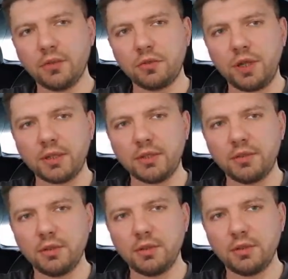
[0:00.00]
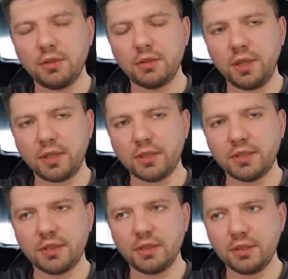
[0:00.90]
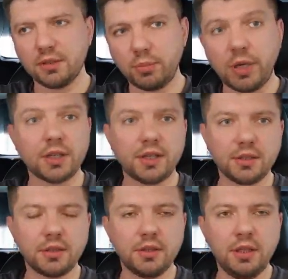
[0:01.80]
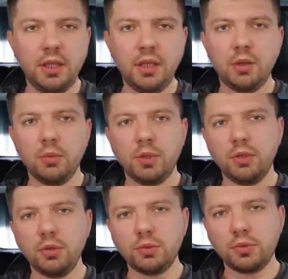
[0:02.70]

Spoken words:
truck's parking. When you go to